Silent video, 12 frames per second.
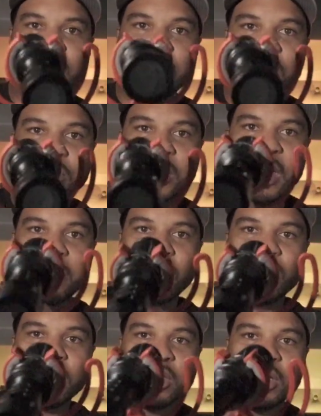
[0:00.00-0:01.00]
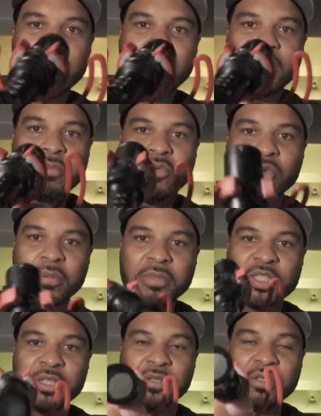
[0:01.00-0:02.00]
You know, it's got more
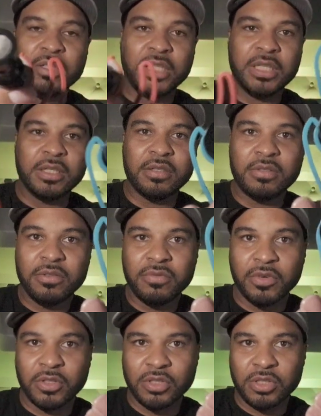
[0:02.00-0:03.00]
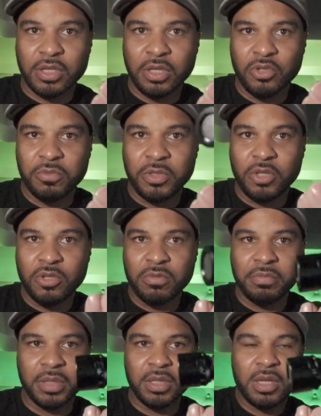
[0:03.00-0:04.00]
material here versus the
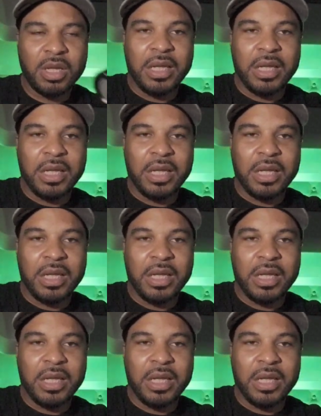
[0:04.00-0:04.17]
Lumecube, but